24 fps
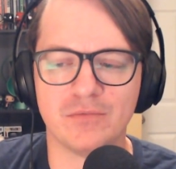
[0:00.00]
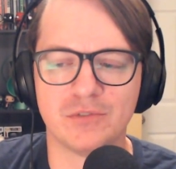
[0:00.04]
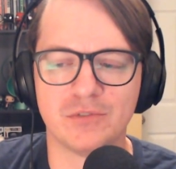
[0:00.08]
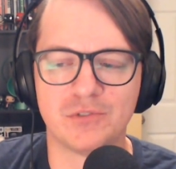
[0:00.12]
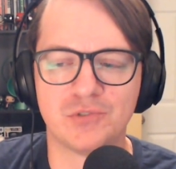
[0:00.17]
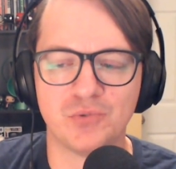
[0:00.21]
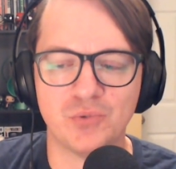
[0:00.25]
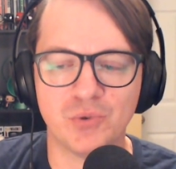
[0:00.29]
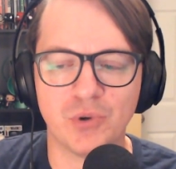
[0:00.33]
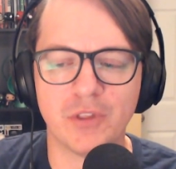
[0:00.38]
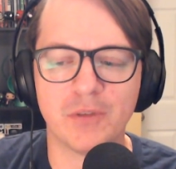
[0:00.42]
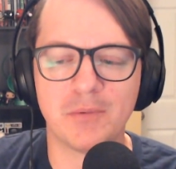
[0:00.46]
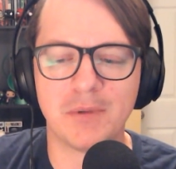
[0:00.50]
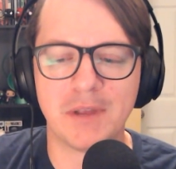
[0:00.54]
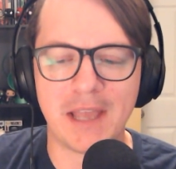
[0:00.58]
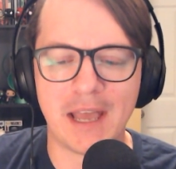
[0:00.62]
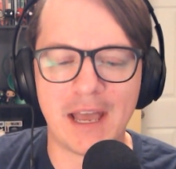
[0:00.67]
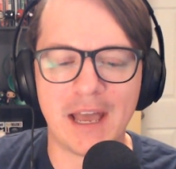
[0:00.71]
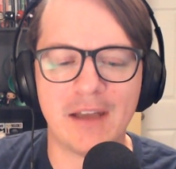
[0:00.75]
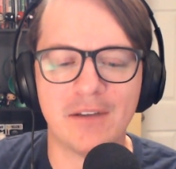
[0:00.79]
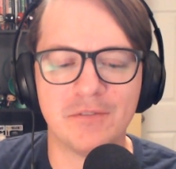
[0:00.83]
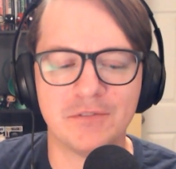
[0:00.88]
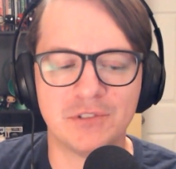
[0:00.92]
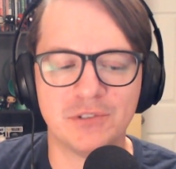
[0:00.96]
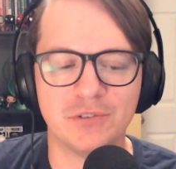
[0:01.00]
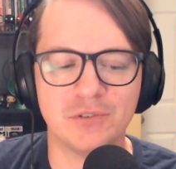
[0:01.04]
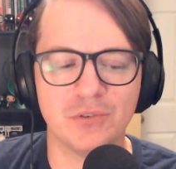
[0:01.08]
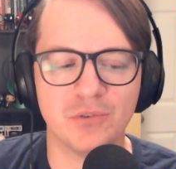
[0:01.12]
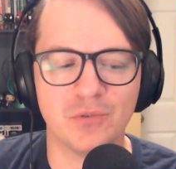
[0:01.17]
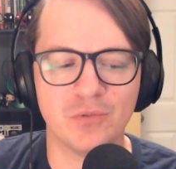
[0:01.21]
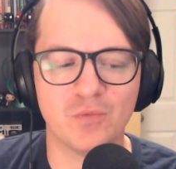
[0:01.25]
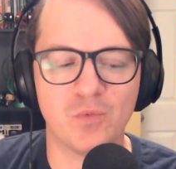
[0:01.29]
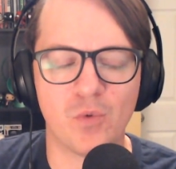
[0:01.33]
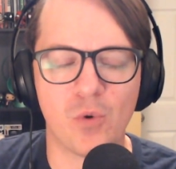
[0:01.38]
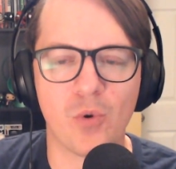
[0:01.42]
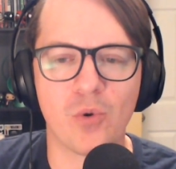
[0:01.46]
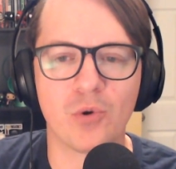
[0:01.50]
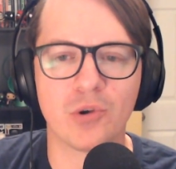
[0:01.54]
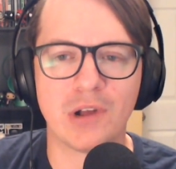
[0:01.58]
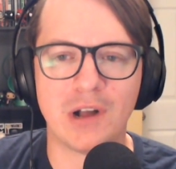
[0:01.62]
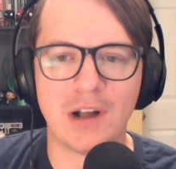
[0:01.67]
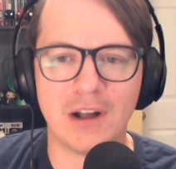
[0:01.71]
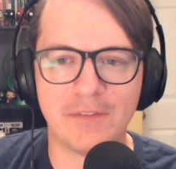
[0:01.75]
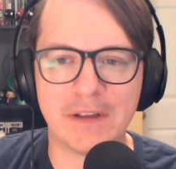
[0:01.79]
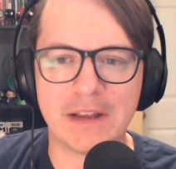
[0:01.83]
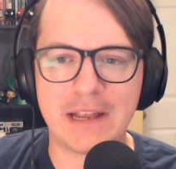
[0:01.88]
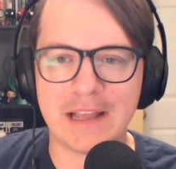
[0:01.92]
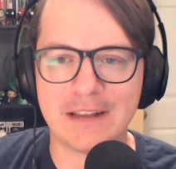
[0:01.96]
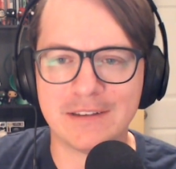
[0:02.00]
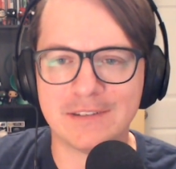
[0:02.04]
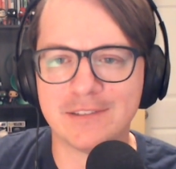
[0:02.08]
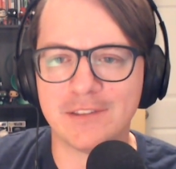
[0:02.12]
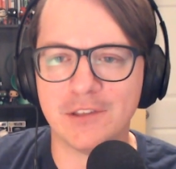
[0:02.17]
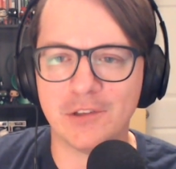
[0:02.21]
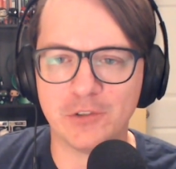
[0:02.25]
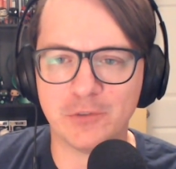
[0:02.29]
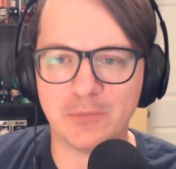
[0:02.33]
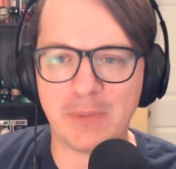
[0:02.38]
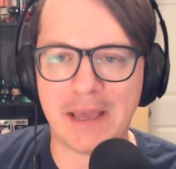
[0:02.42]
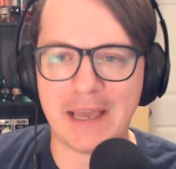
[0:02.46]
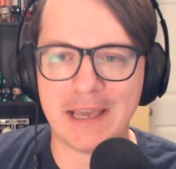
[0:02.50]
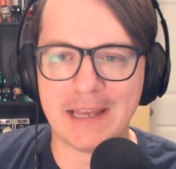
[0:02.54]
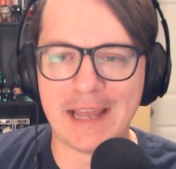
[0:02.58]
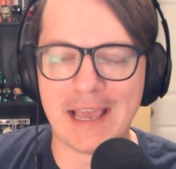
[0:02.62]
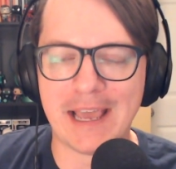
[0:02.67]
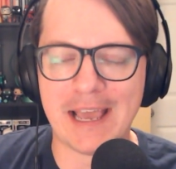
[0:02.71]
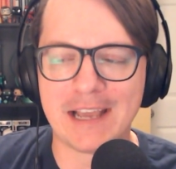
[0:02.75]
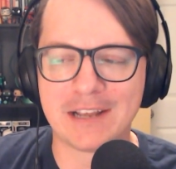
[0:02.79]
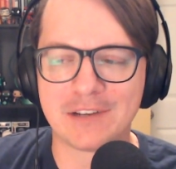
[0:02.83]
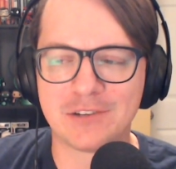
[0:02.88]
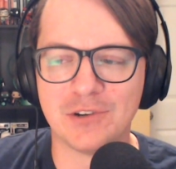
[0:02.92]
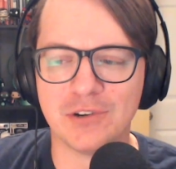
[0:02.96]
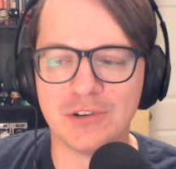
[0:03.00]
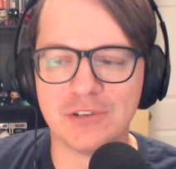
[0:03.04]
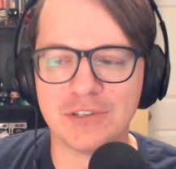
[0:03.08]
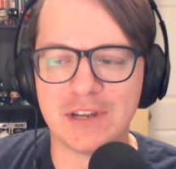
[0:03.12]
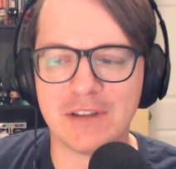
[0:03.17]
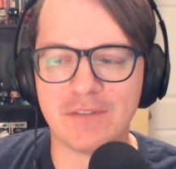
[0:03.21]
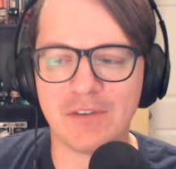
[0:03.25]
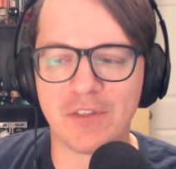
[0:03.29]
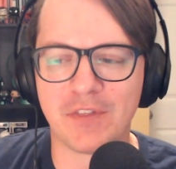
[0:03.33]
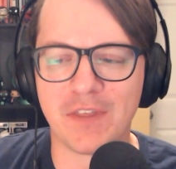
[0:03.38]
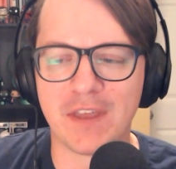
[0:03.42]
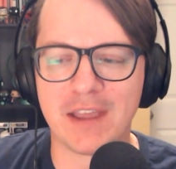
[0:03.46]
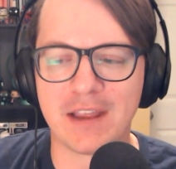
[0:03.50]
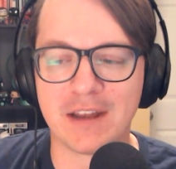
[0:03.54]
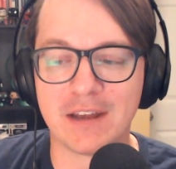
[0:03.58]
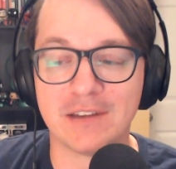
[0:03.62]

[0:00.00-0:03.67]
tool that we have to ward off against those bad actors and everything.